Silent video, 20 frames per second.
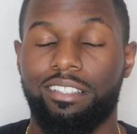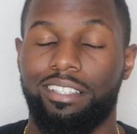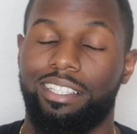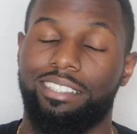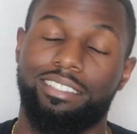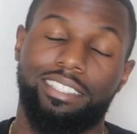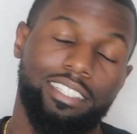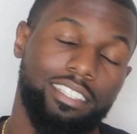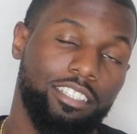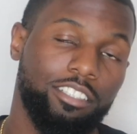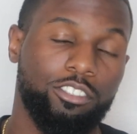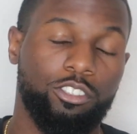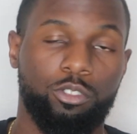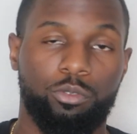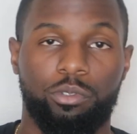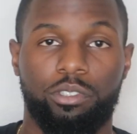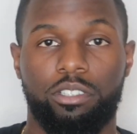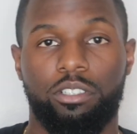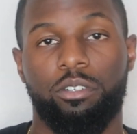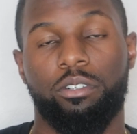Let's get
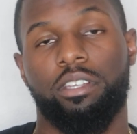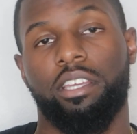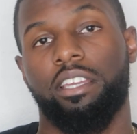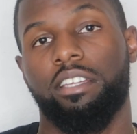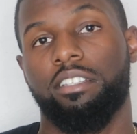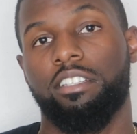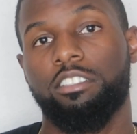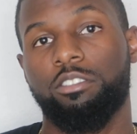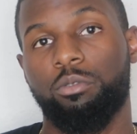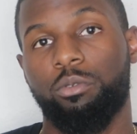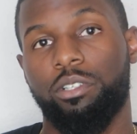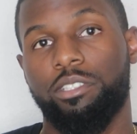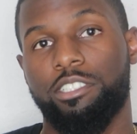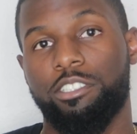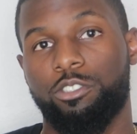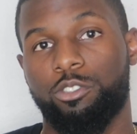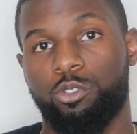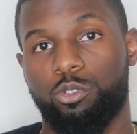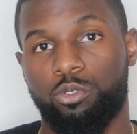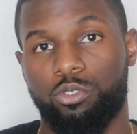into it. Okay, this one
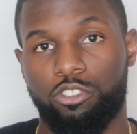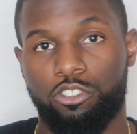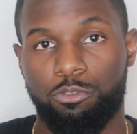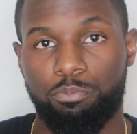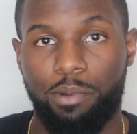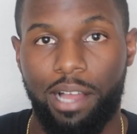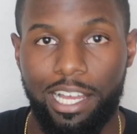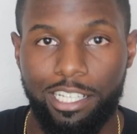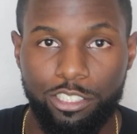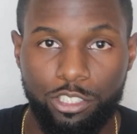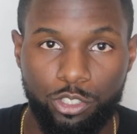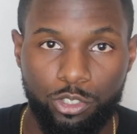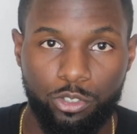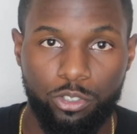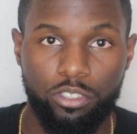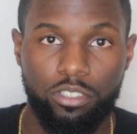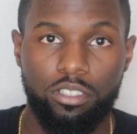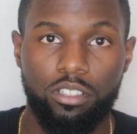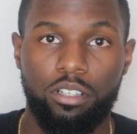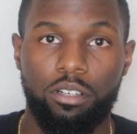is through
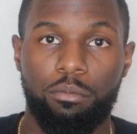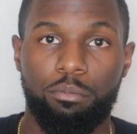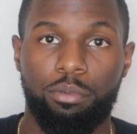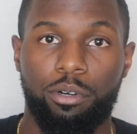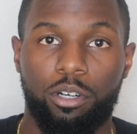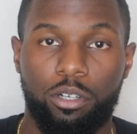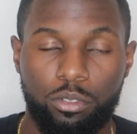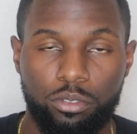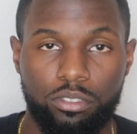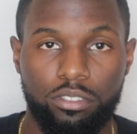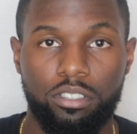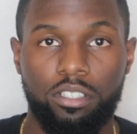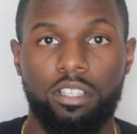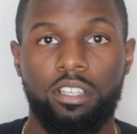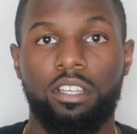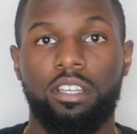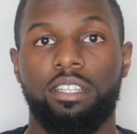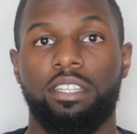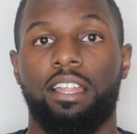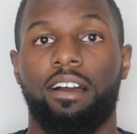sponsored posts.
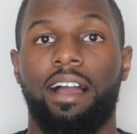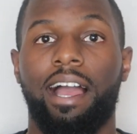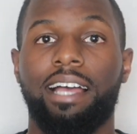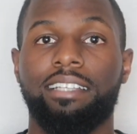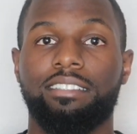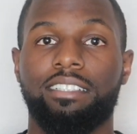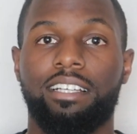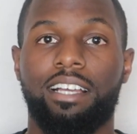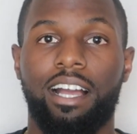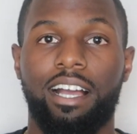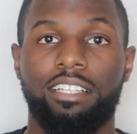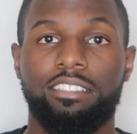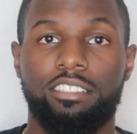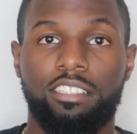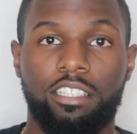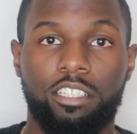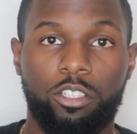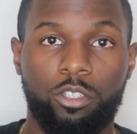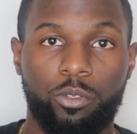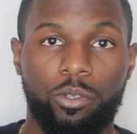Now, as a
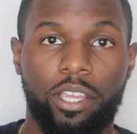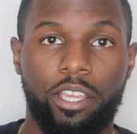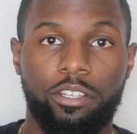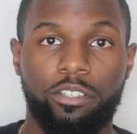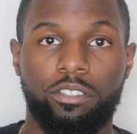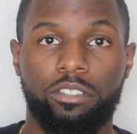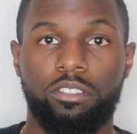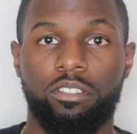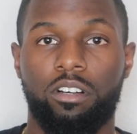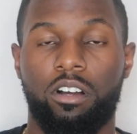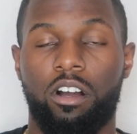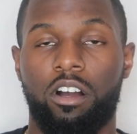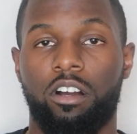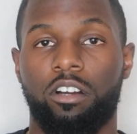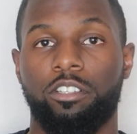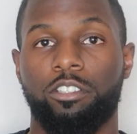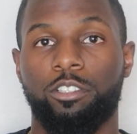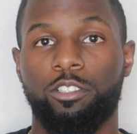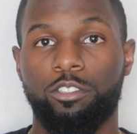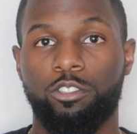content creator
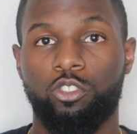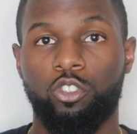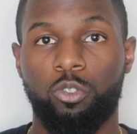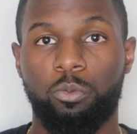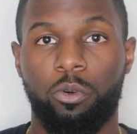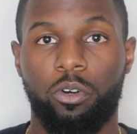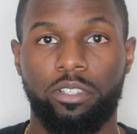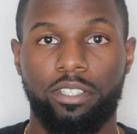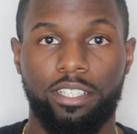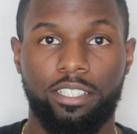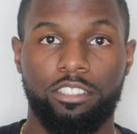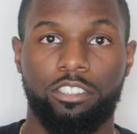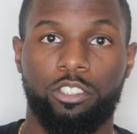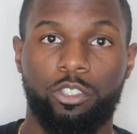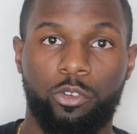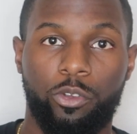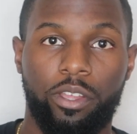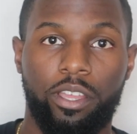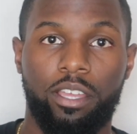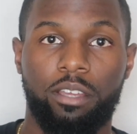on YouTube, on
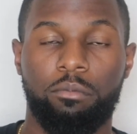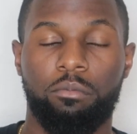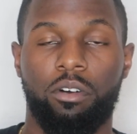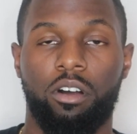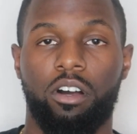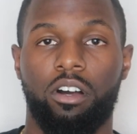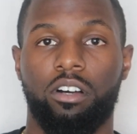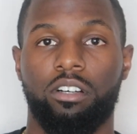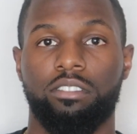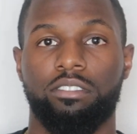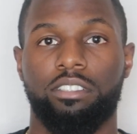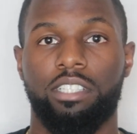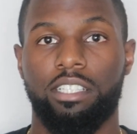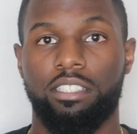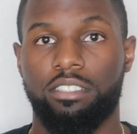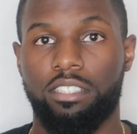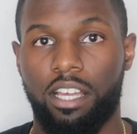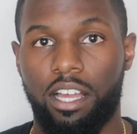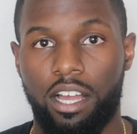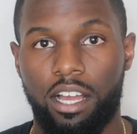Instagram, on
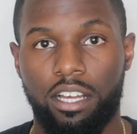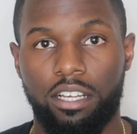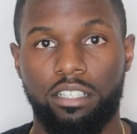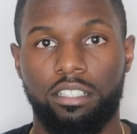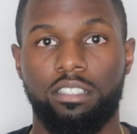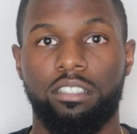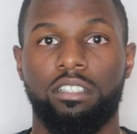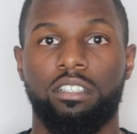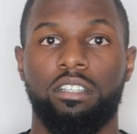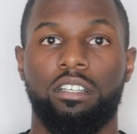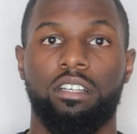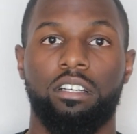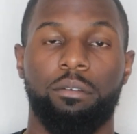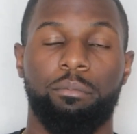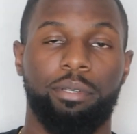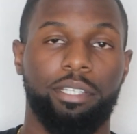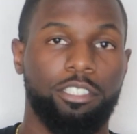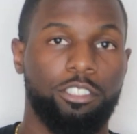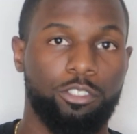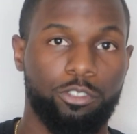TikTok,
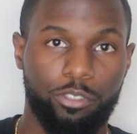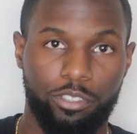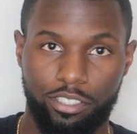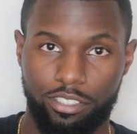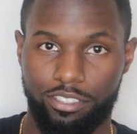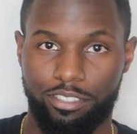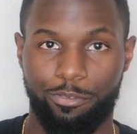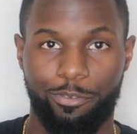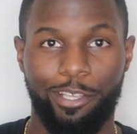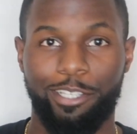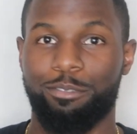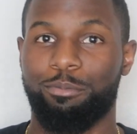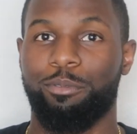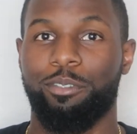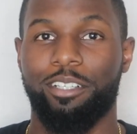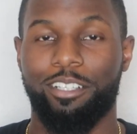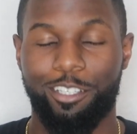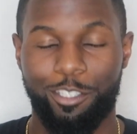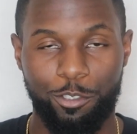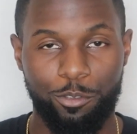Pinterest,
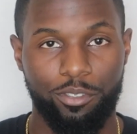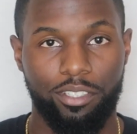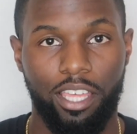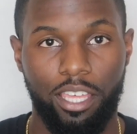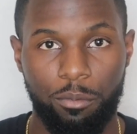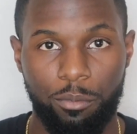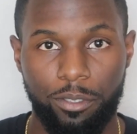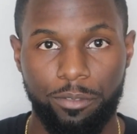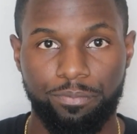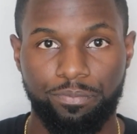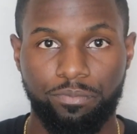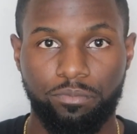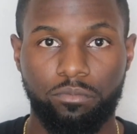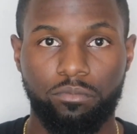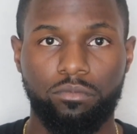Facebook, you name it,